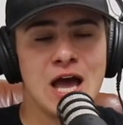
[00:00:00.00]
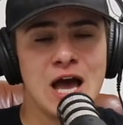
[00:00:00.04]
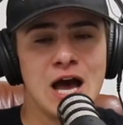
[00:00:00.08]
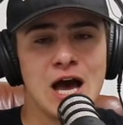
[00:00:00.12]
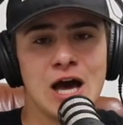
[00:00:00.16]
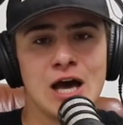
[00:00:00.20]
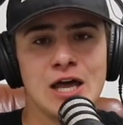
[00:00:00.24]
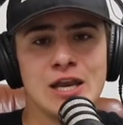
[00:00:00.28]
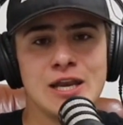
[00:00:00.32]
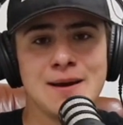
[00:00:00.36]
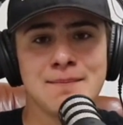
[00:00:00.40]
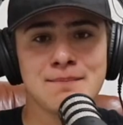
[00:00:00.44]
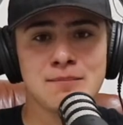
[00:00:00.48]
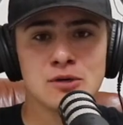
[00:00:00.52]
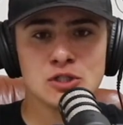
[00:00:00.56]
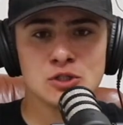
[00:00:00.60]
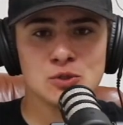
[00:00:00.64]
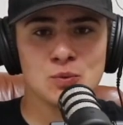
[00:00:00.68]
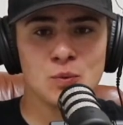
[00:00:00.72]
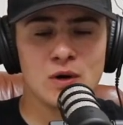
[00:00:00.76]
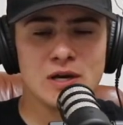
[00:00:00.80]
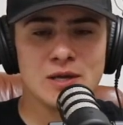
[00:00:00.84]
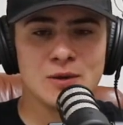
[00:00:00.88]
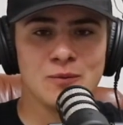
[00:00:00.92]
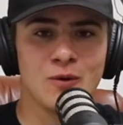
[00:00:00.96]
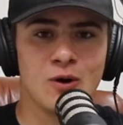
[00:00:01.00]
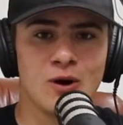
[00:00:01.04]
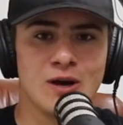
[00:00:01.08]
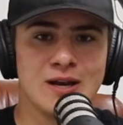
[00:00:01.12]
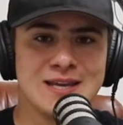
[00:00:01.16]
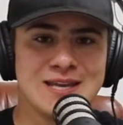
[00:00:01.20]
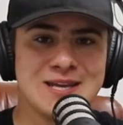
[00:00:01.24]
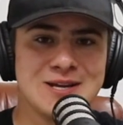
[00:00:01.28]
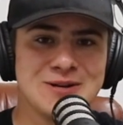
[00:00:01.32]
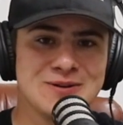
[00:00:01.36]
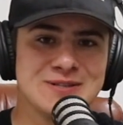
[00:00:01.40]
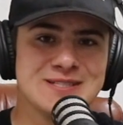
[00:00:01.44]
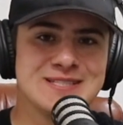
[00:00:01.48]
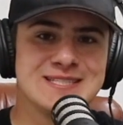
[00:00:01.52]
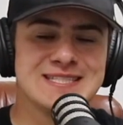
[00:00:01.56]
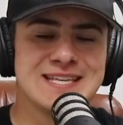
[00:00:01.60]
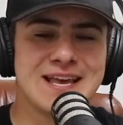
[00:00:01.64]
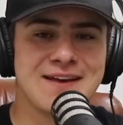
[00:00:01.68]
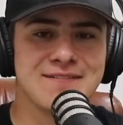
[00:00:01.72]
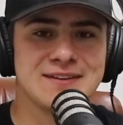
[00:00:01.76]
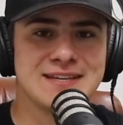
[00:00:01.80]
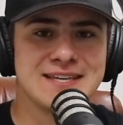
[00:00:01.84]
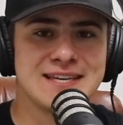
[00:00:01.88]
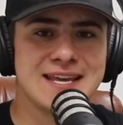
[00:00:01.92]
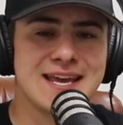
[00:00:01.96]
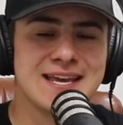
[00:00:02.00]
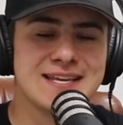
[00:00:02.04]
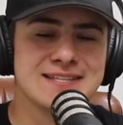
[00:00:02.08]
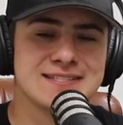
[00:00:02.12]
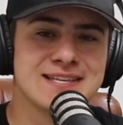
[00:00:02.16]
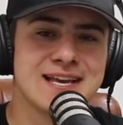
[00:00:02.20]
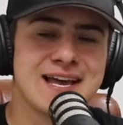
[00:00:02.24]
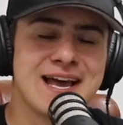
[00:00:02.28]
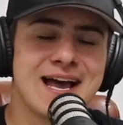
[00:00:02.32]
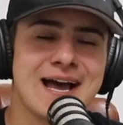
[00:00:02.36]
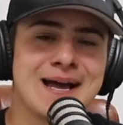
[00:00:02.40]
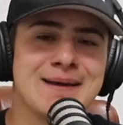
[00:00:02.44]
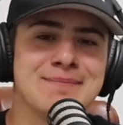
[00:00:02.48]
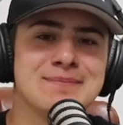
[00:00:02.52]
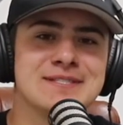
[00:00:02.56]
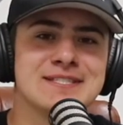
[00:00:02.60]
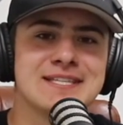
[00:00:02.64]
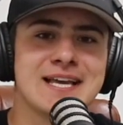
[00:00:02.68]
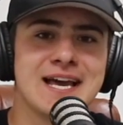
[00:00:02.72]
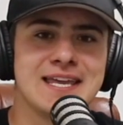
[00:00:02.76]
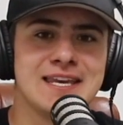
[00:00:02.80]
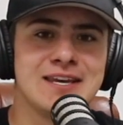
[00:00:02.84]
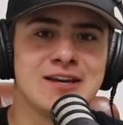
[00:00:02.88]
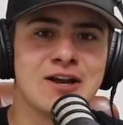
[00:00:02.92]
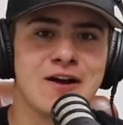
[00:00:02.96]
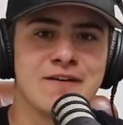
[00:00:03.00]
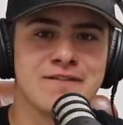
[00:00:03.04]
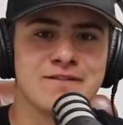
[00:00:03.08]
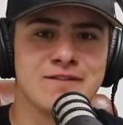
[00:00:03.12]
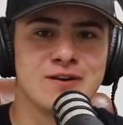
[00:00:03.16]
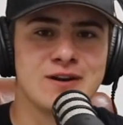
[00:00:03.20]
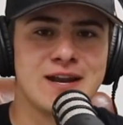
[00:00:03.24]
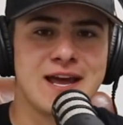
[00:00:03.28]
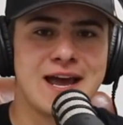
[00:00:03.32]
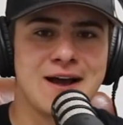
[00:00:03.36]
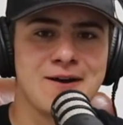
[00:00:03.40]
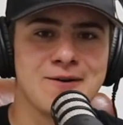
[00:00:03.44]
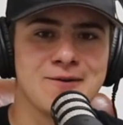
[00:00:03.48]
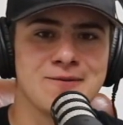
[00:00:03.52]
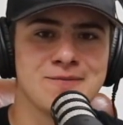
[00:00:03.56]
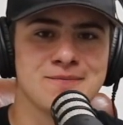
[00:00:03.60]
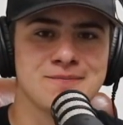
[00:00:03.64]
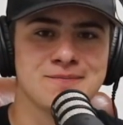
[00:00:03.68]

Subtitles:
number 21 here in 7 days. I'm signing off for now.